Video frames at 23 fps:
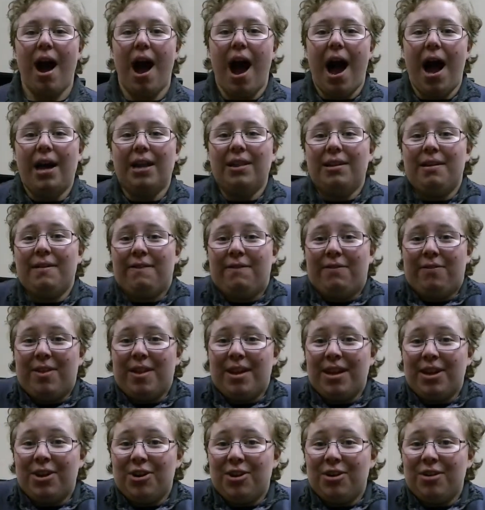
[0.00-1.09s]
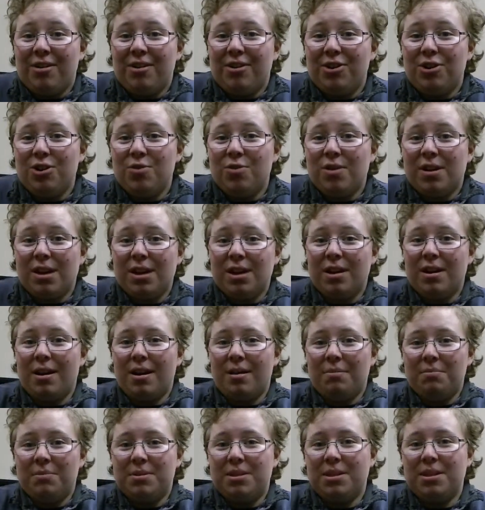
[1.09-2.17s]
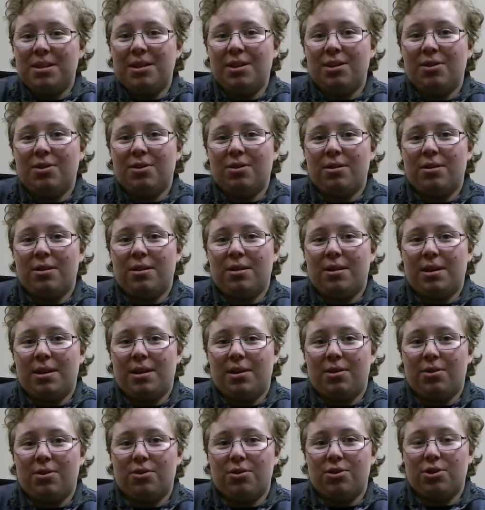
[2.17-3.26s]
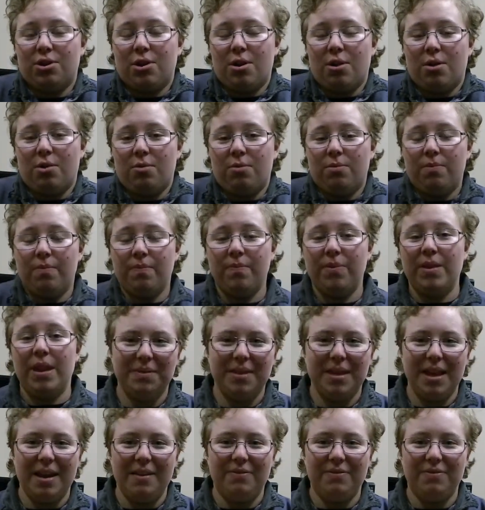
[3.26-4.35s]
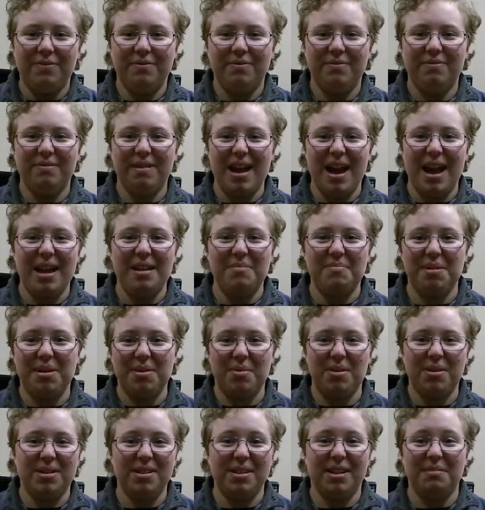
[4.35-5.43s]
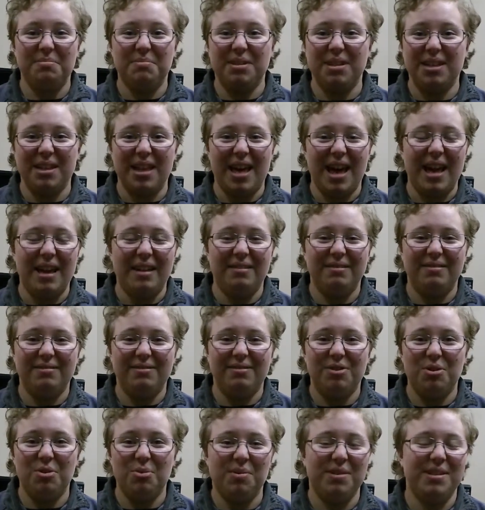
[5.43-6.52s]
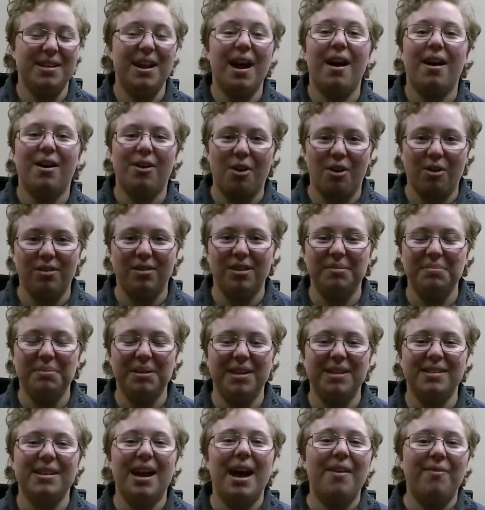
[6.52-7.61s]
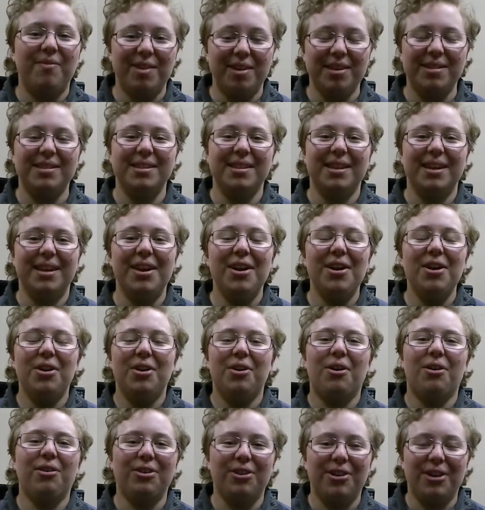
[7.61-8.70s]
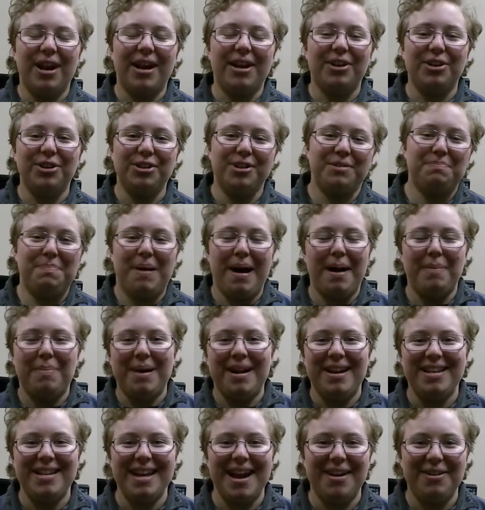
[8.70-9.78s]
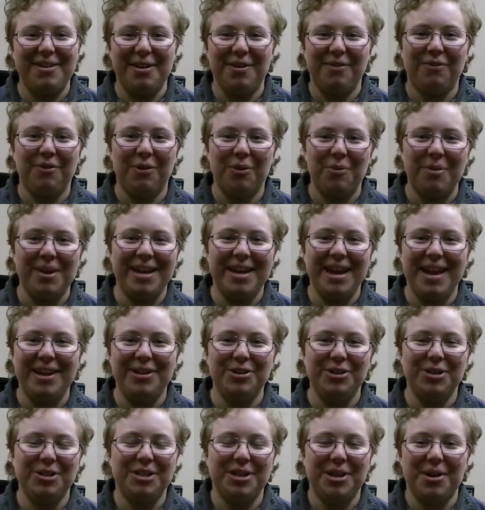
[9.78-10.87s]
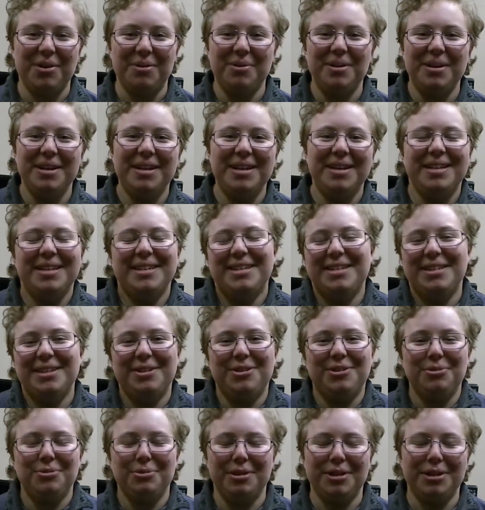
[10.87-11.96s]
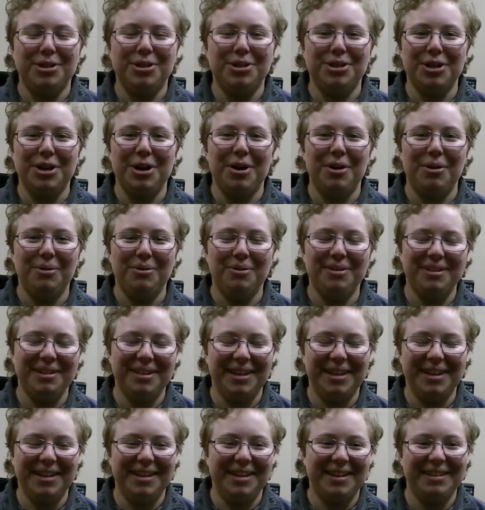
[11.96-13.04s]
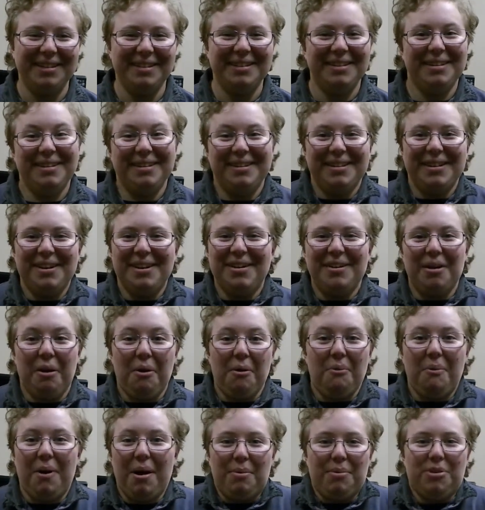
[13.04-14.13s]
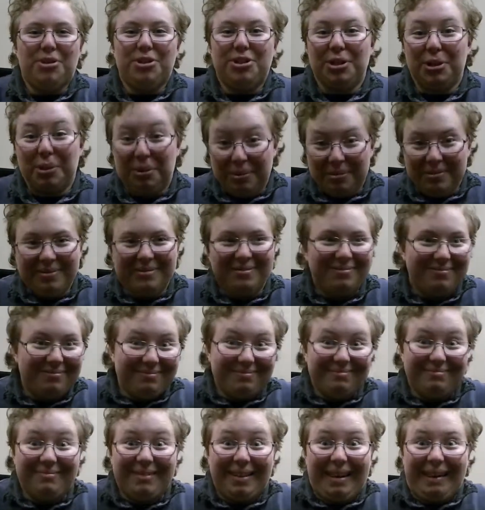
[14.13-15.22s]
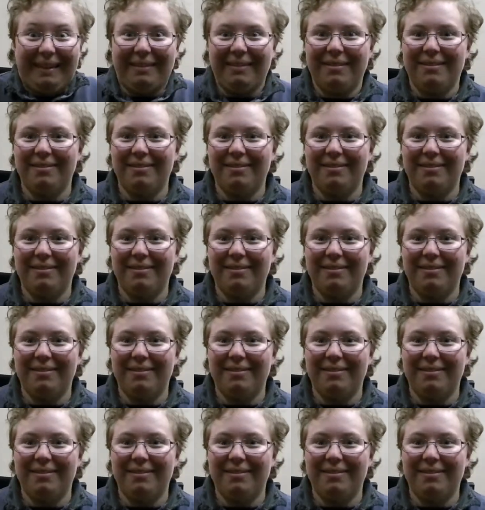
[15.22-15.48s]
I love theater. You can come see a good theater show. If anybody wants to come see that, who is not Carla, because obviously, Carla, you're not gonna just pop on down here for a weekend just to go see Julie's show. Like, why would you? Meh.